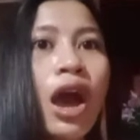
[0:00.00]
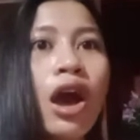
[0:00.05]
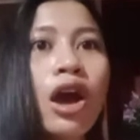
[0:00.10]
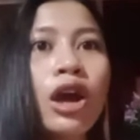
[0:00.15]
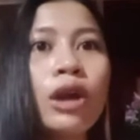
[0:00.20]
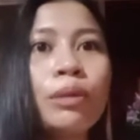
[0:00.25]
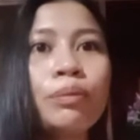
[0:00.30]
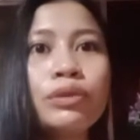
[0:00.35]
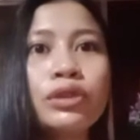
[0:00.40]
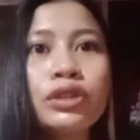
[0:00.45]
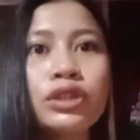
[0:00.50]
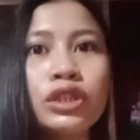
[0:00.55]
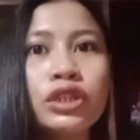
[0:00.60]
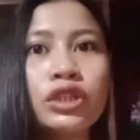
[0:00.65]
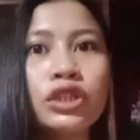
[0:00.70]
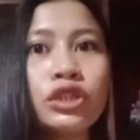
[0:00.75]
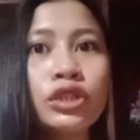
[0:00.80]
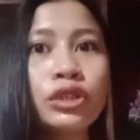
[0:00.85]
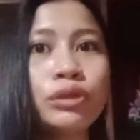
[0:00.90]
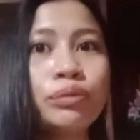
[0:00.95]
or
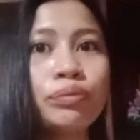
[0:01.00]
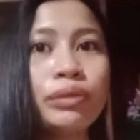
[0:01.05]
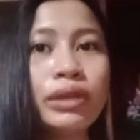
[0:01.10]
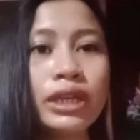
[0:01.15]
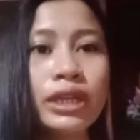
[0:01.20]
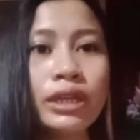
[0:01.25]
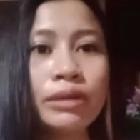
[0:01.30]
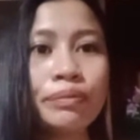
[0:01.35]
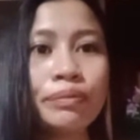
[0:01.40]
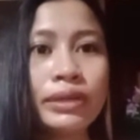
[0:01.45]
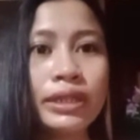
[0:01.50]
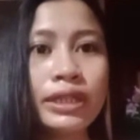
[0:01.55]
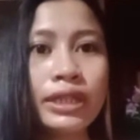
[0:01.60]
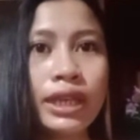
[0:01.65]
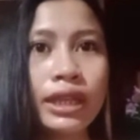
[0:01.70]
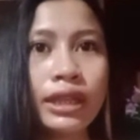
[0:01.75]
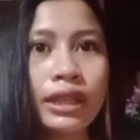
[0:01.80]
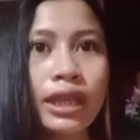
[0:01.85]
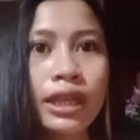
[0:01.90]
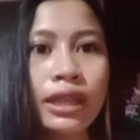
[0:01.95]
position being
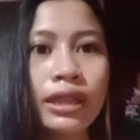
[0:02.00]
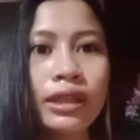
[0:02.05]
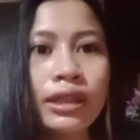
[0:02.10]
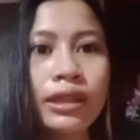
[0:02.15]
presented.